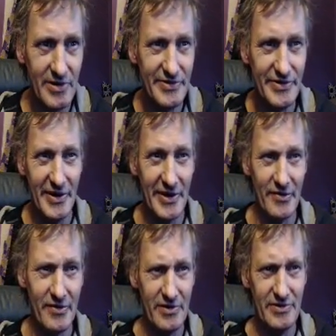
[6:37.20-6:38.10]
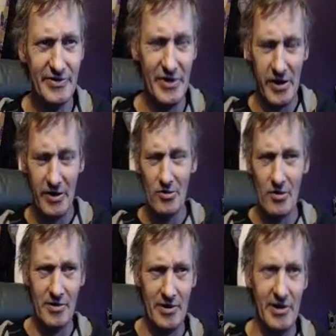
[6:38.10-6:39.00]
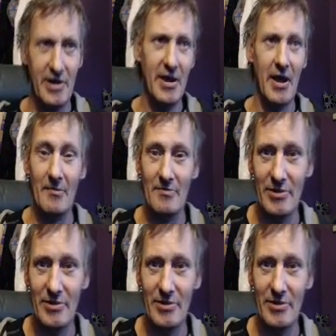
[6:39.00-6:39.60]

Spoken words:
ignoring, I'm